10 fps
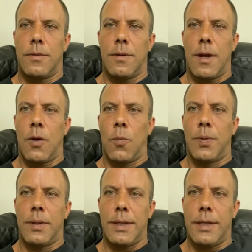I don't
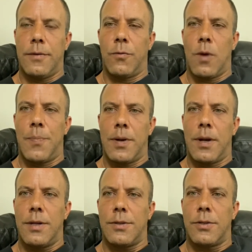believe
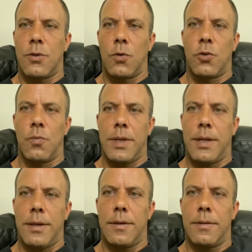weaponizing social
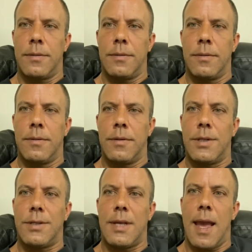media
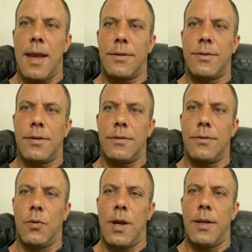is the answer
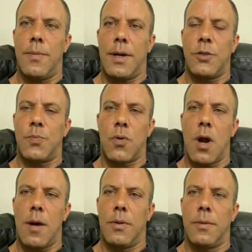to anybody's
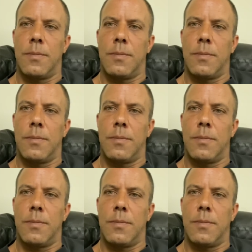problem.